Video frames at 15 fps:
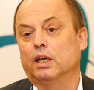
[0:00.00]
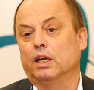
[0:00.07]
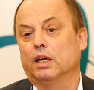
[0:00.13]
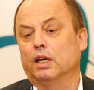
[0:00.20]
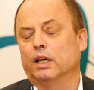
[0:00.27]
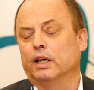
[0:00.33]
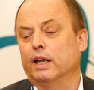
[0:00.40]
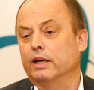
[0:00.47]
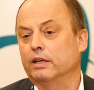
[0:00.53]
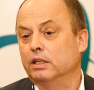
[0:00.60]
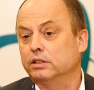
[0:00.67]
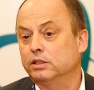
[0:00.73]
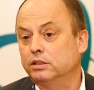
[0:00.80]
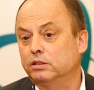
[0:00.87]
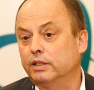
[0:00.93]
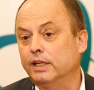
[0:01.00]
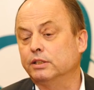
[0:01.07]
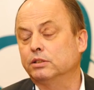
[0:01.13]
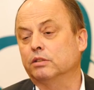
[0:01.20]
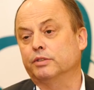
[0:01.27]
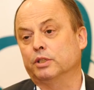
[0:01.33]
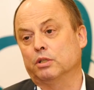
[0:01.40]
Another
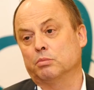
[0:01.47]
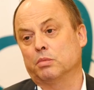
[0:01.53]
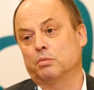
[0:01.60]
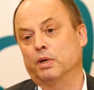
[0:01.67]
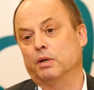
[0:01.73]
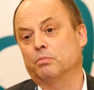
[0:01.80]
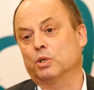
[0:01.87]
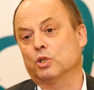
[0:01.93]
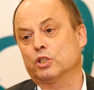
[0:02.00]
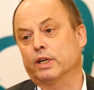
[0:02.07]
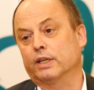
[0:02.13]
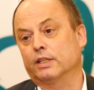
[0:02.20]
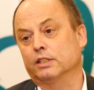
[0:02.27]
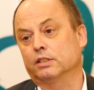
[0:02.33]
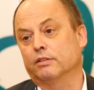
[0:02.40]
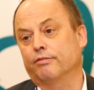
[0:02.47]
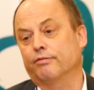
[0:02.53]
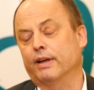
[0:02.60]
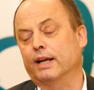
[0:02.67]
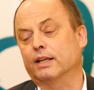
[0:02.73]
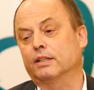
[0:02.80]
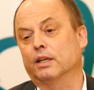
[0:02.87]
strength of the Human Brain Project is the
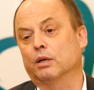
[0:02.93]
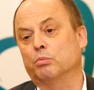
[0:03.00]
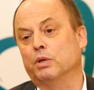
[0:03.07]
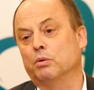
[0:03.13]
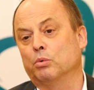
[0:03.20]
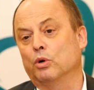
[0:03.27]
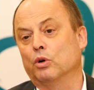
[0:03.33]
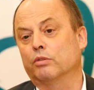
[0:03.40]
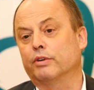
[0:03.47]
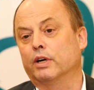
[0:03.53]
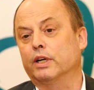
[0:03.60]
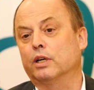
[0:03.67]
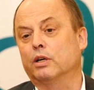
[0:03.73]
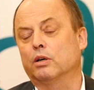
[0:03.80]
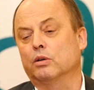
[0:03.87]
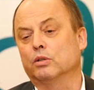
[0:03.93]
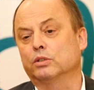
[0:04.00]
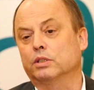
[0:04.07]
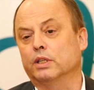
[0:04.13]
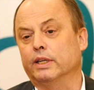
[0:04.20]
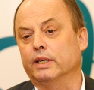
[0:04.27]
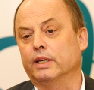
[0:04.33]
fact that we work very
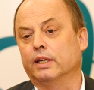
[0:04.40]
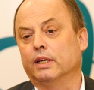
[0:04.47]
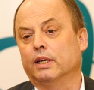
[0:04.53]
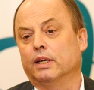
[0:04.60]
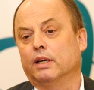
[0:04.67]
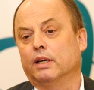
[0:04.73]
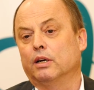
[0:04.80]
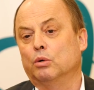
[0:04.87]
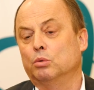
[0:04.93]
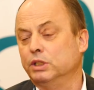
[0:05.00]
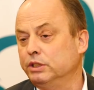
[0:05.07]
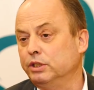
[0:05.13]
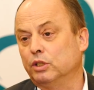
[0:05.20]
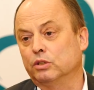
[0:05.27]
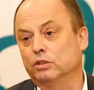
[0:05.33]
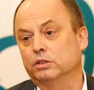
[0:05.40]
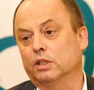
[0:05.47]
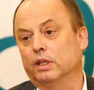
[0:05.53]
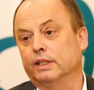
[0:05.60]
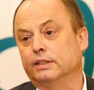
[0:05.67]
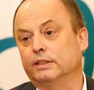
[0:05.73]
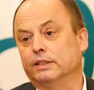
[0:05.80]
closely with
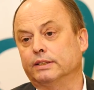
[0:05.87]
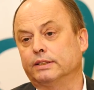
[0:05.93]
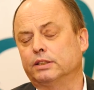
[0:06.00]
neuroscientists.